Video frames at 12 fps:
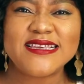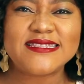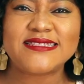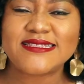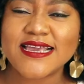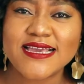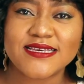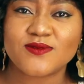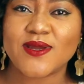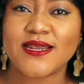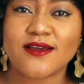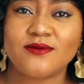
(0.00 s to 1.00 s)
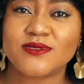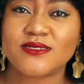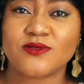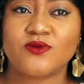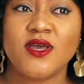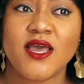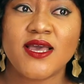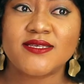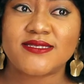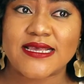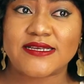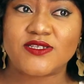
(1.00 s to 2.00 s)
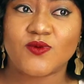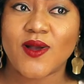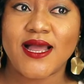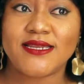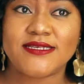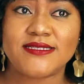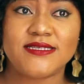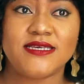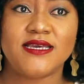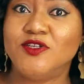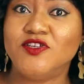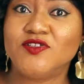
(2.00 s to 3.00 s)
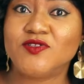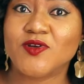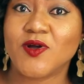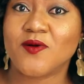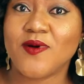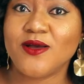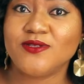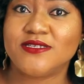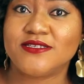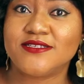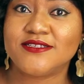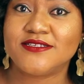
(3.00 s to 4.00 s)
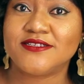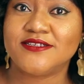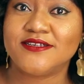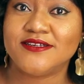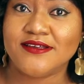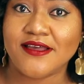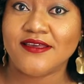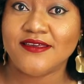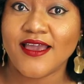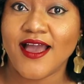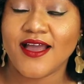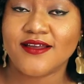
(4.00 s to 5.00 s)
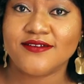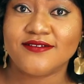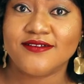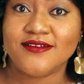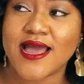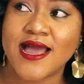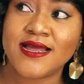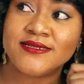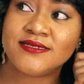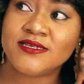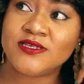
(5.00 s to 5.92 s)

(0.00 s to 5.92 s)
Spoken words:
things when it comes to sexuality, you need to talk about it. Yeah, and